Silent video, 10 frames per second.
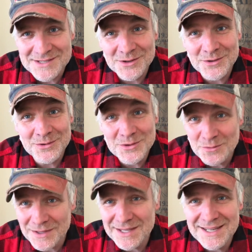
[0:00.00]
So you
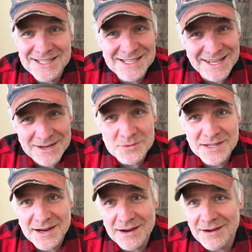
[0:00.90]
really need to get out
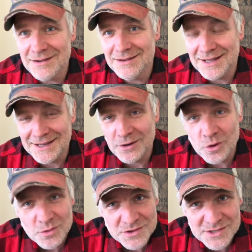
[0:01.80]
there,
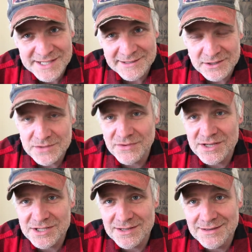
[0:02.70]
hone your skills
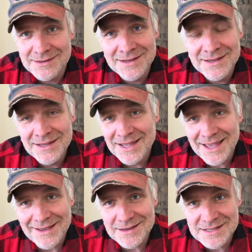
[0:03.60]
fishing,
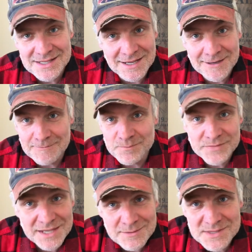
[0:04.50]
and
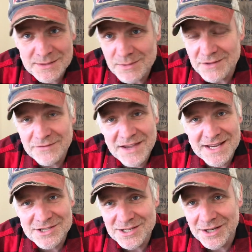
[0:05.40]
keep some of the fish.